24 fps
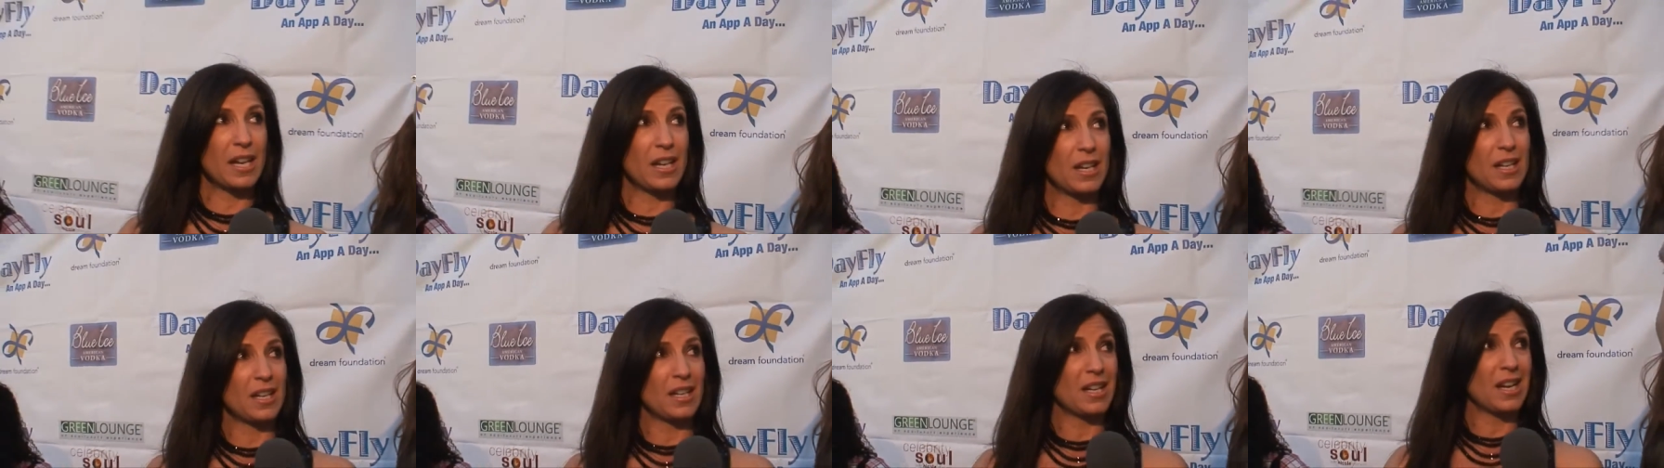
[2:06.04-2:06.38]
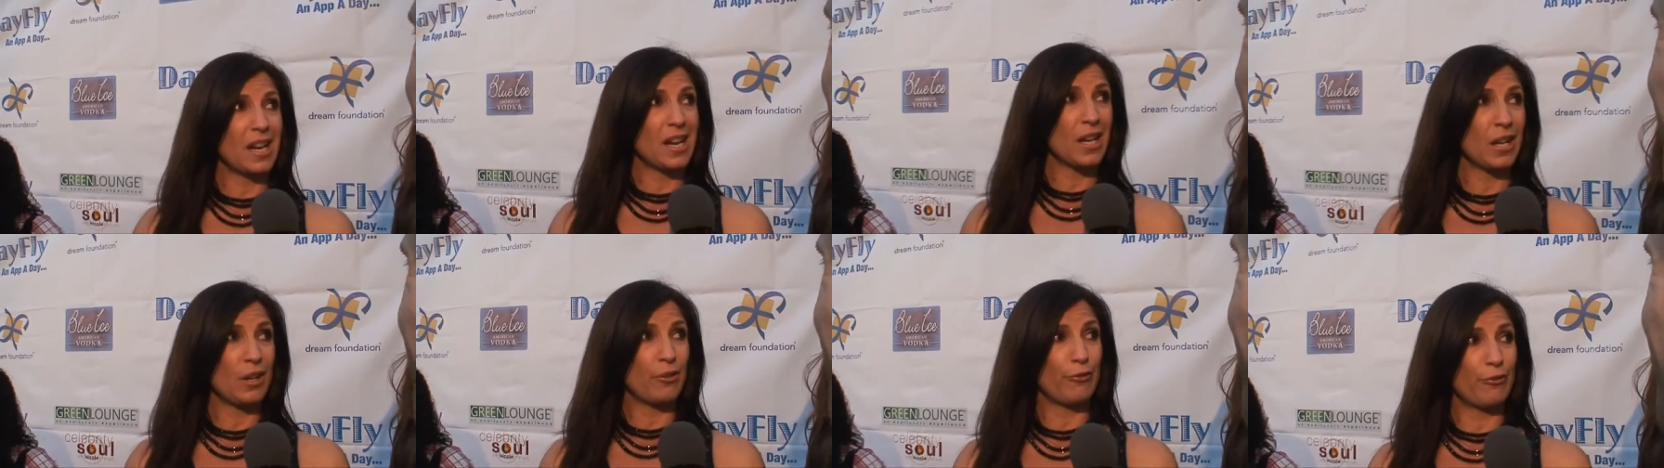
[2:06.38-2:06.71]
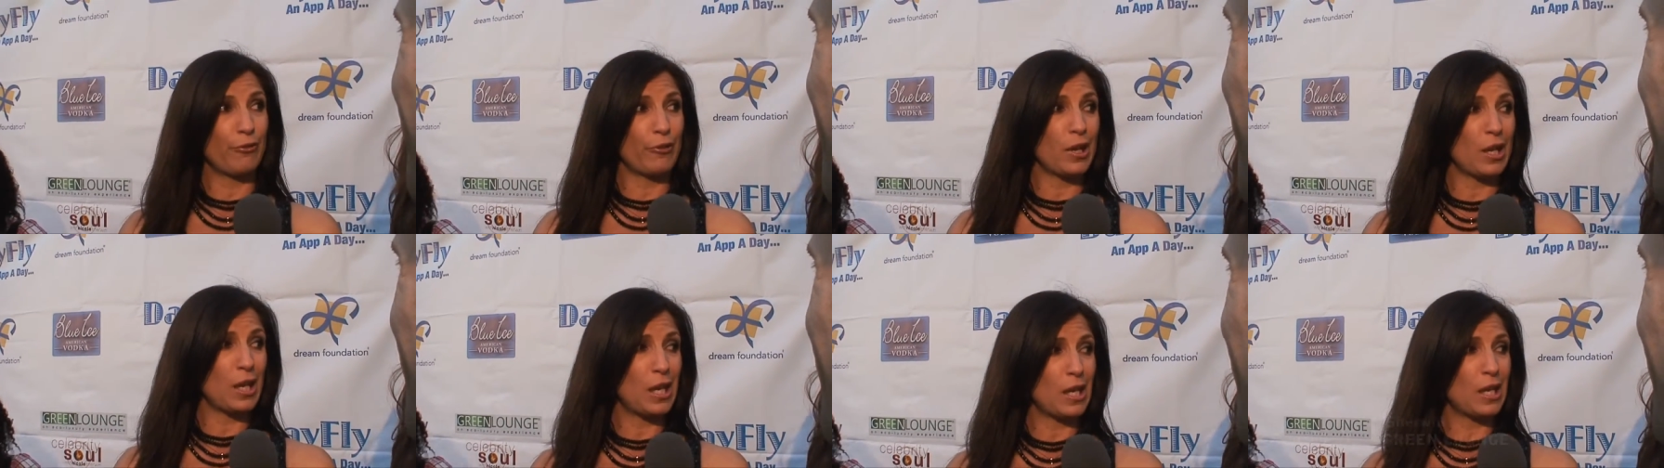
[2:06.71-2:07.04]
a kind
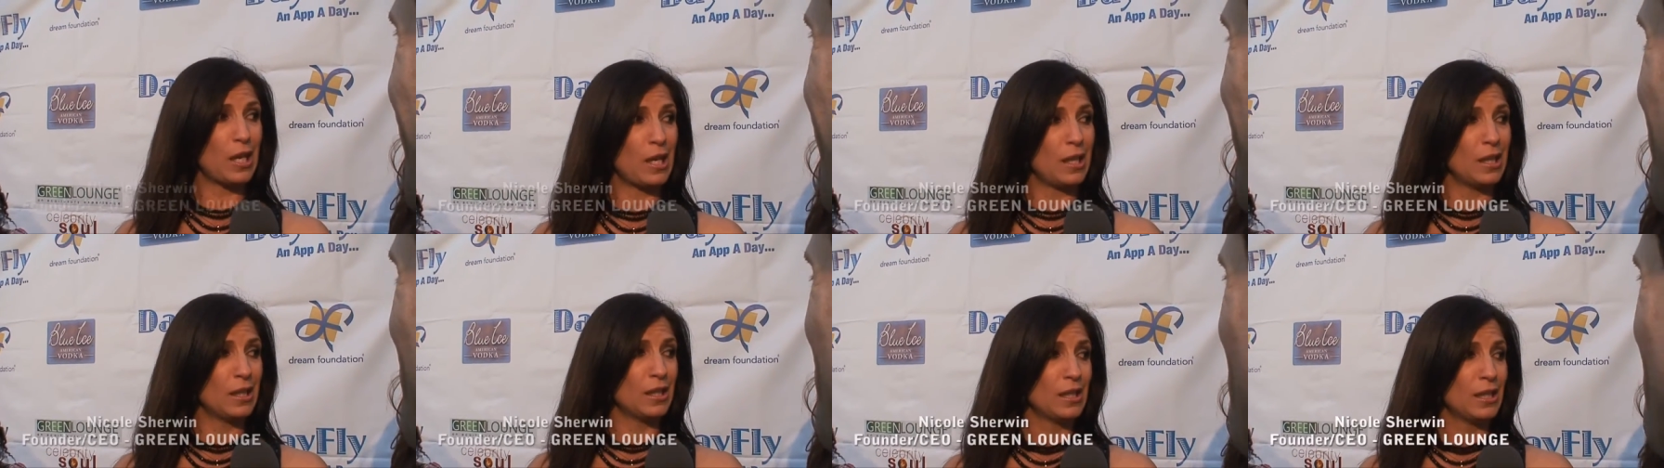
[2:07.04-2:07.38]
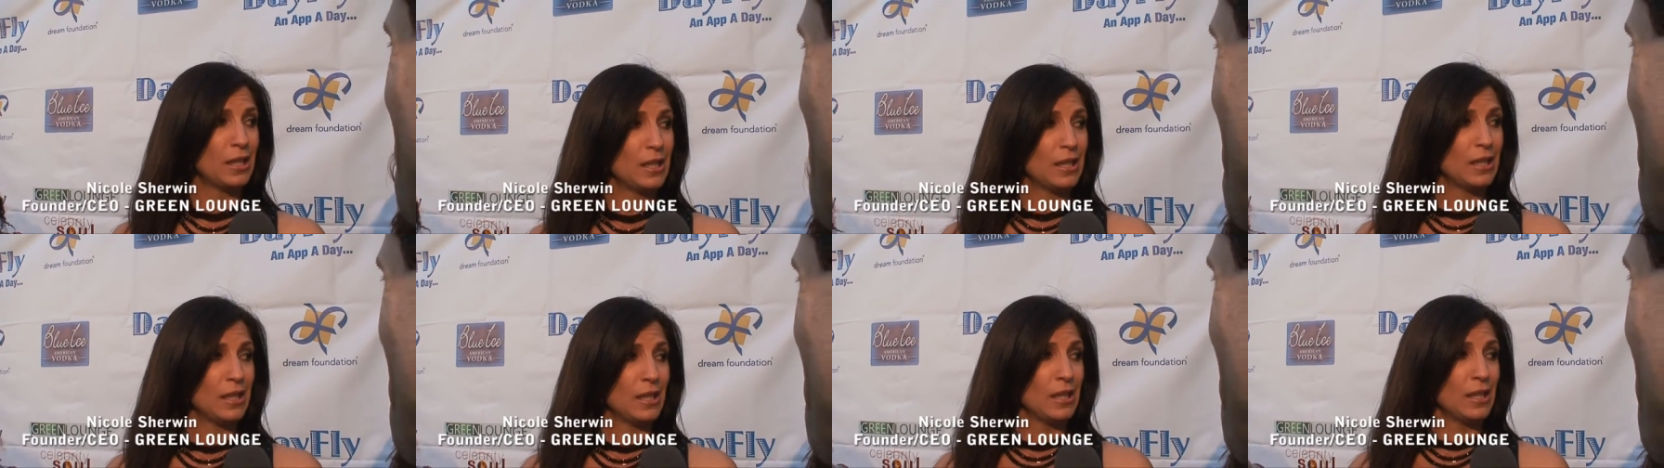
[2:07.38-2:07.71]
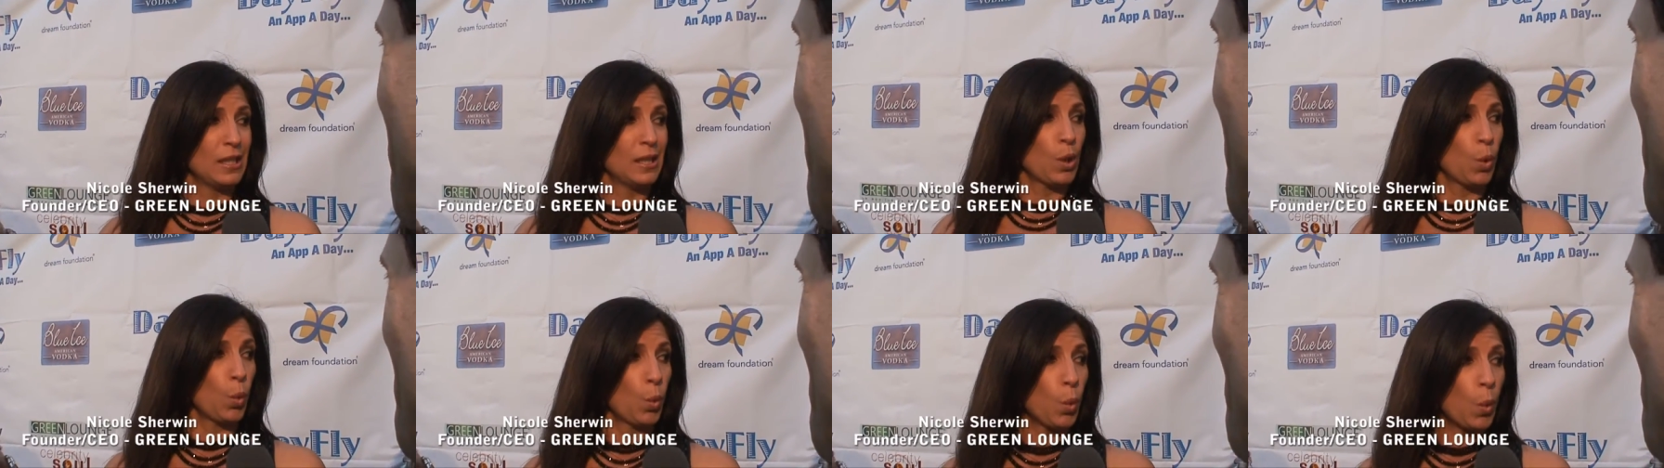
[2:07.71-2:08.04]
of uh,
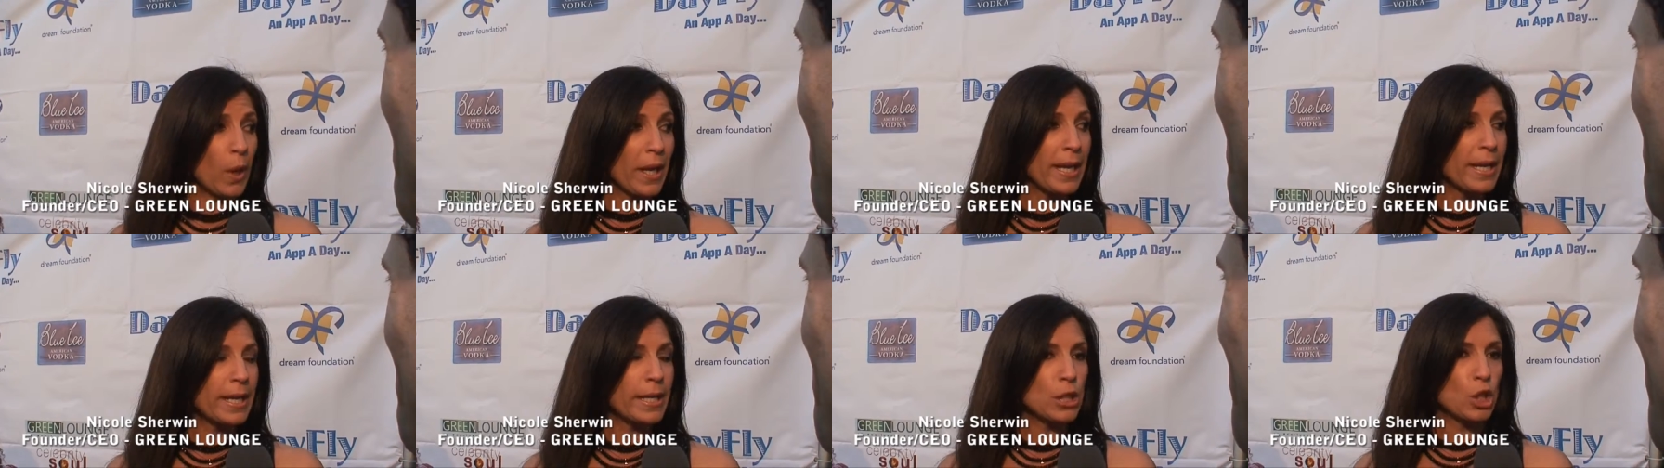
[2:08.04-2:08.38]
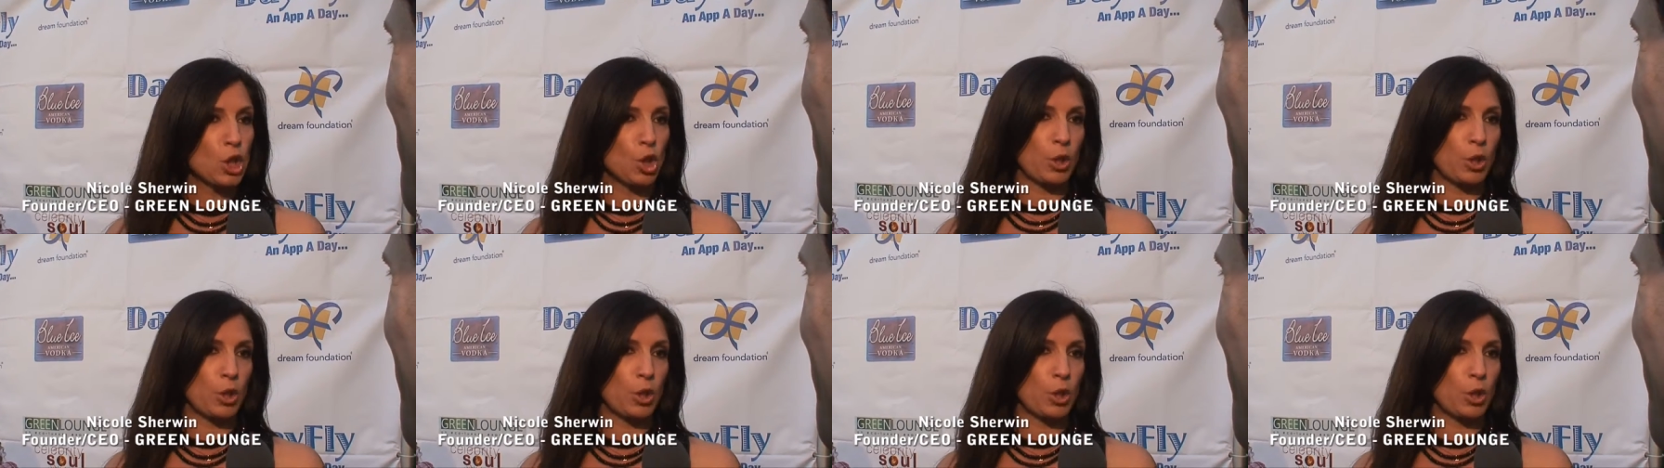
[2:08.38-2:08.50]
weird,